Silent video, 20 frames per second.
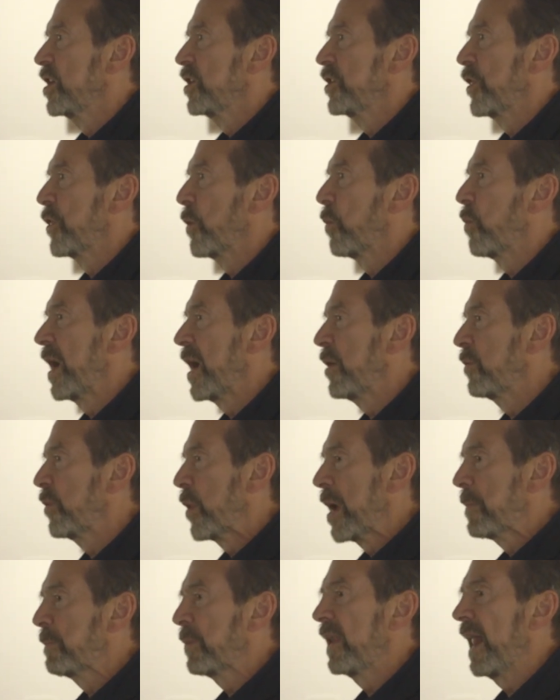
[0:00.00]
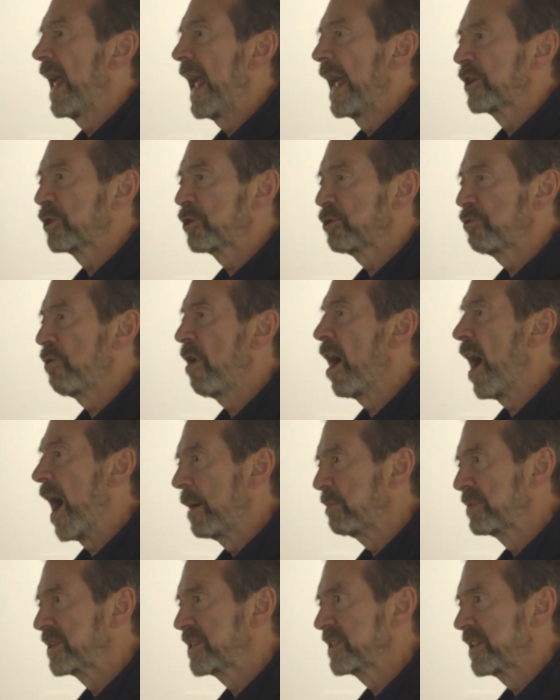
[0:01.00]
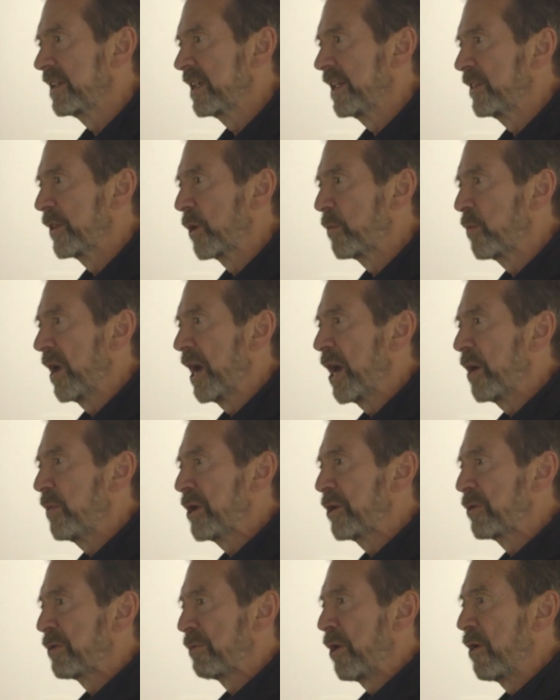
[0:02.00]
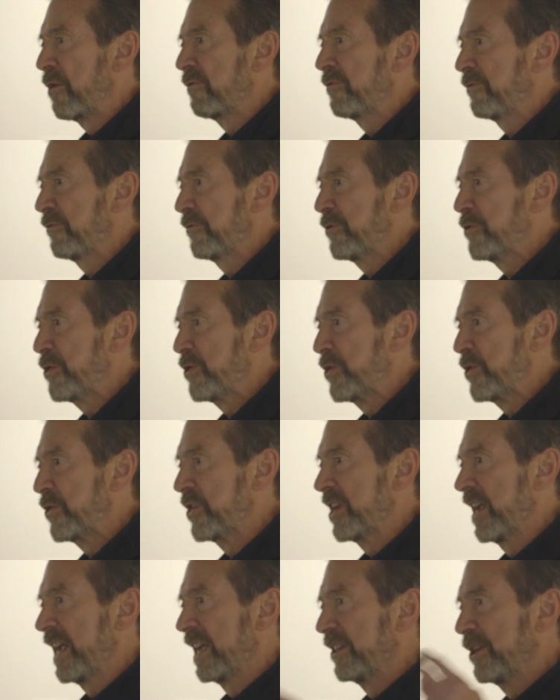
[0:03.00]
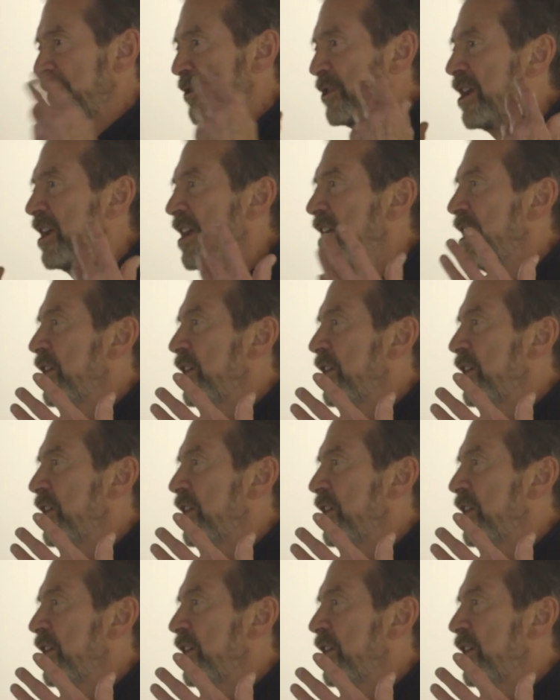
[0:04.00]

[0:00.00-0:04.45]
the way we plant crops and the way we grow food and the,